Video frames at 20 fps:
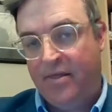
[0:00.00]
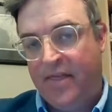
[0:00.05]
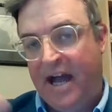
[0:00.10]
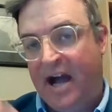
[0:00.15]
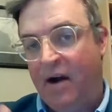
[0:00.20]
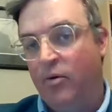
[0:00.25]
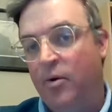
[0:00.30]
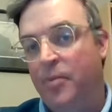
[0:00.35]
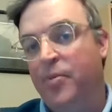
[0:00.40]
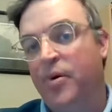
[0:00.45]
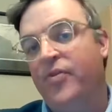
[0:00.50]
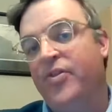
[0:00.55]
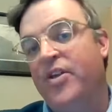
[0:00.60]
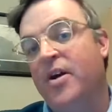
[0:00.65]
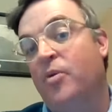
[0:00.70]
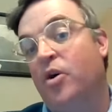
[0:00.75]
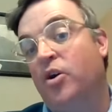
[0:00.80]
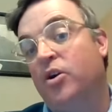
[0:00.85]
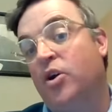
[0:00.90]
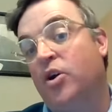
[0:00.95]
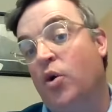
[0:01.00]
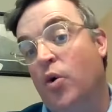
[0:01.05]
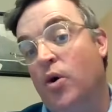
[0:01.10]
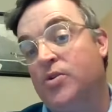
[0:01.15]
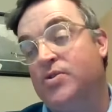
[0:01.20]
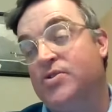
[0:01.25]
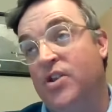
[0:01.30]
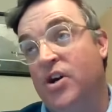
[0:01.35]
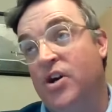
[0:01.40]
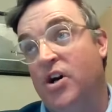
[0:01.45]
That would put them on
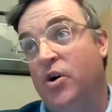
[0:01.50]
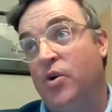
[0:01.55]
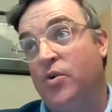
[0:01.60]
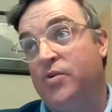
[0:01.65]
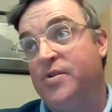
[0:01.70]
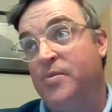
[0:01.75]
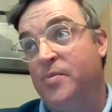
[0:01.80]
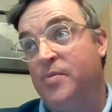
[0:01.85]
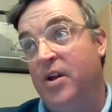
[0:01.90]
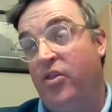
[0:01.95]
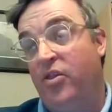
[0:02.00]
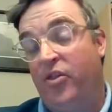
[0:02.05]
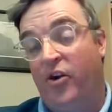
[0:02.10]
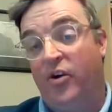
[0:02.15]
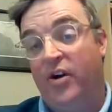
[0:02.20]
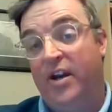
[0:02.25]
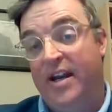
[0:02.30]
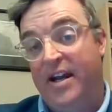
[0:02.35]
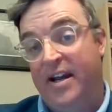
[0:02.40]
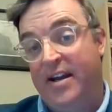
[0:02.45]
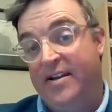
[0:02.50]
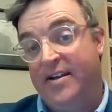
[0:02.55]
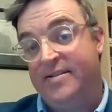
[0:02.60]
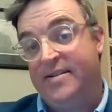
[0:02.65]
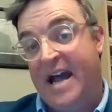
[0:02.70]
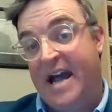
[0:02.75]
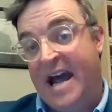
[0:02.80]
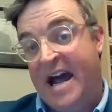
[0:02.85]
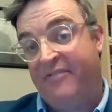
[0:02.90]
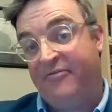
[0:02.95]
course, though, to be 30
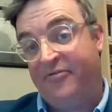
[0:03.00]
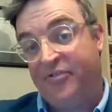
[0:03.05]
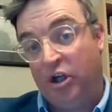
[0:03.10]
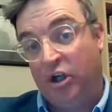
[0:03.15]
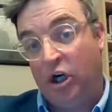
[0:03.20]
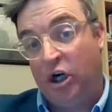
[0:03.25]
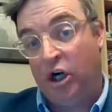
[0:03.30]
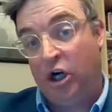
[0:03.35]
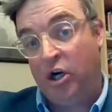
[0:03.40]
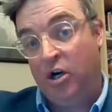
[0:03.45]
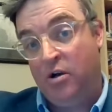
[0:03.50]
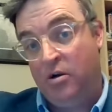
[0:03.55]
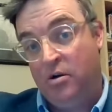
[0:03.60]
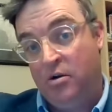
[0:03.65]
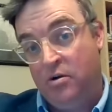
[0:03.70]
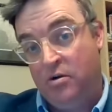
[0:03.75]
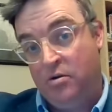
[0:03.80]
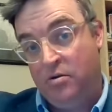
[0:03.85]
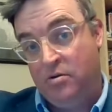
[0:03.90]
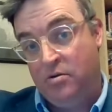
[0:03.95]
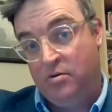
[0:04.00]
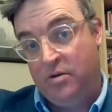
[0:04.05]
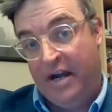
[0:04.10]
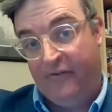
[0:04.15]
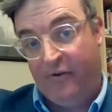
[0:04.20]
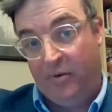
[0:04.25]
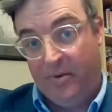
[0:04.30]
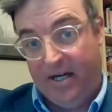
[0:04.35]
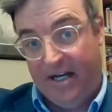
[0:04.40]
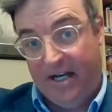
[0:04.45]
days after
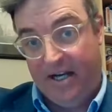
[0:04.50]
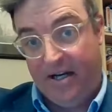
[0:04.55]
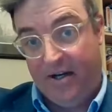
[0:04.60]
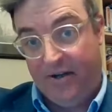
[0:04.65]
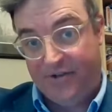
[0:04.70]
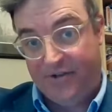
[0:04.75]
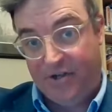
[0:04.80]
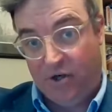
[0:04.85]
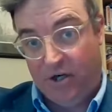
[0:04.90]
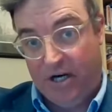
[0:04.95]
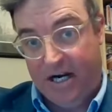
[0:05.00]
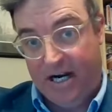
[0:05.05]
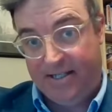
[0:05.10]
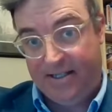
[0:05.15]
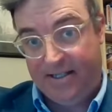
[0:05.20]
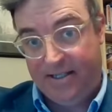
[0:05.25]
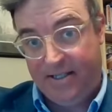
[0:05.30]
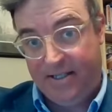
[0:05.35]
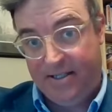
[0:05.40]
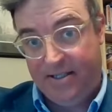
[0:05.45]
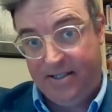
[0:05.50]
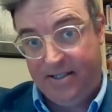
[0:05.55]
everybody else, correct?